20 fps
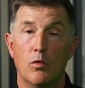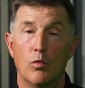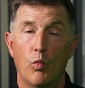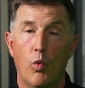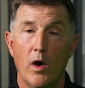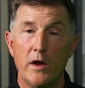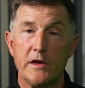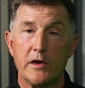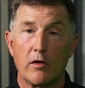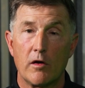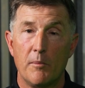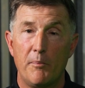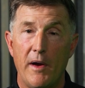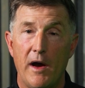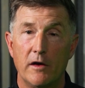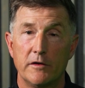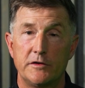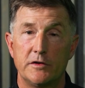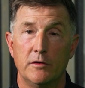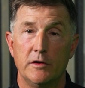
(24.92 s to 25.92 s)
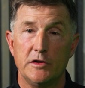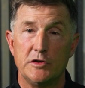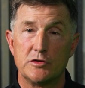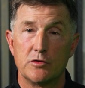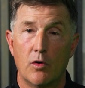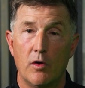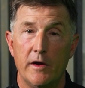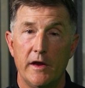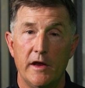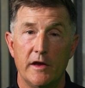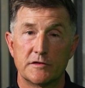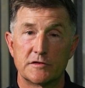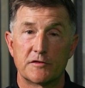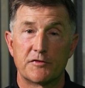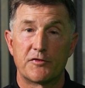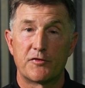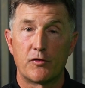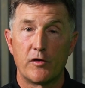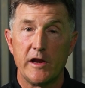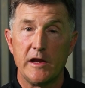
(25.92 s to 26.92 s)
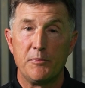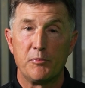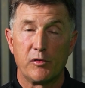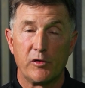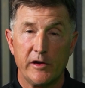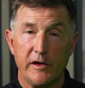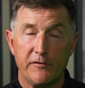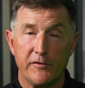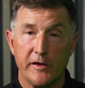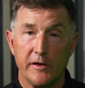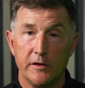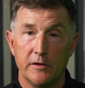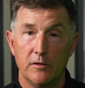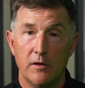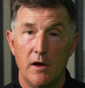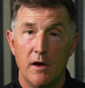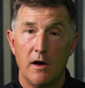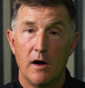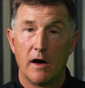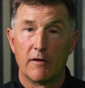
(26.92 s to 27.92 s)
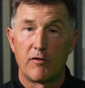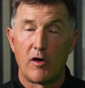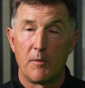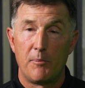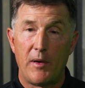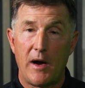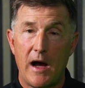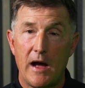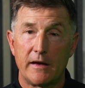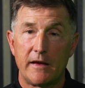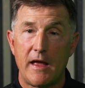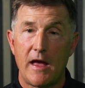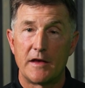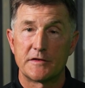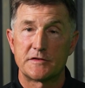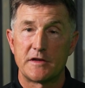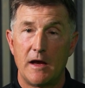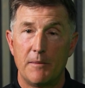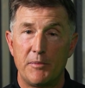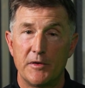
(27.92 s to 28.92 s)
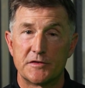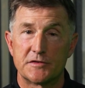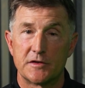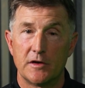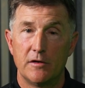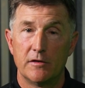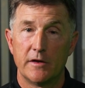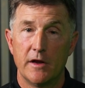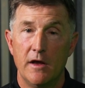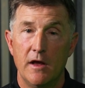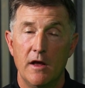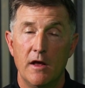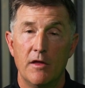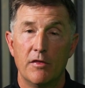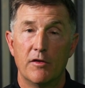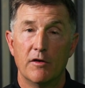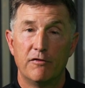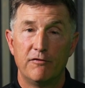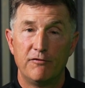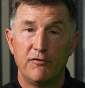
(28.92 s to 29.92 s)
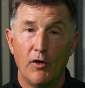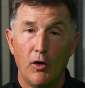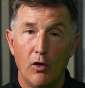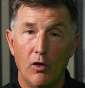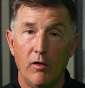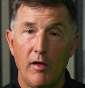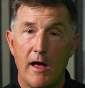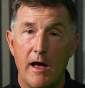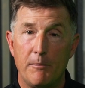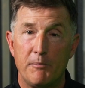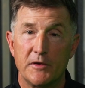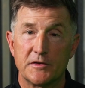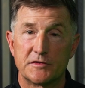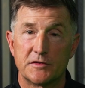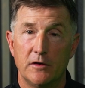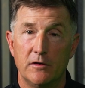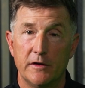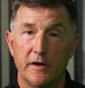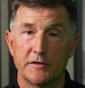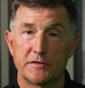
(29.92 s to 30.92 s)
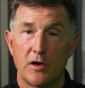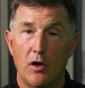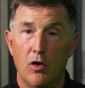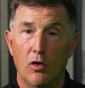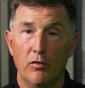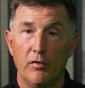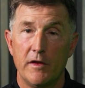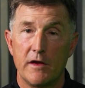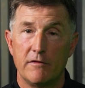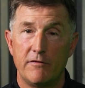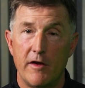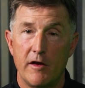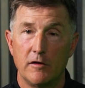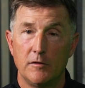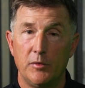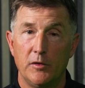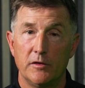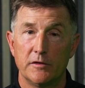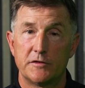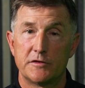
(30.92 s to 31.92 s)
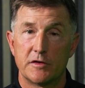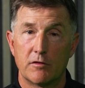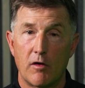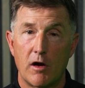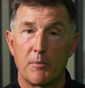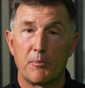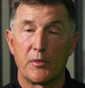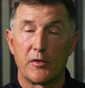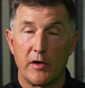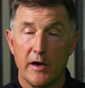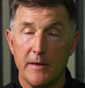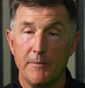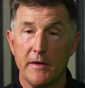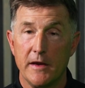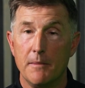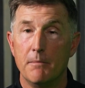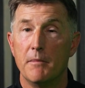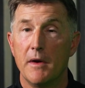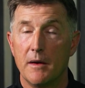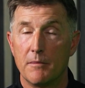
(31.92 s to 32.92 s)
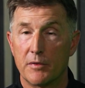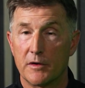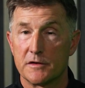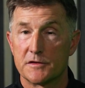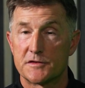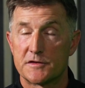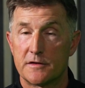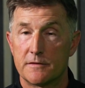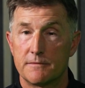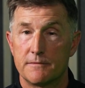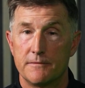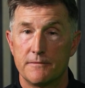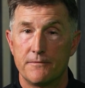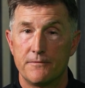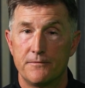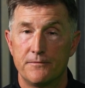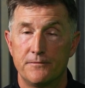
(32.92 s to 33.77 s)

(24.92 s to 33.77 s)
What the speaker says: What you're about to enjoy is a free preview of our podcast episode. The full episode is only available to our premium members.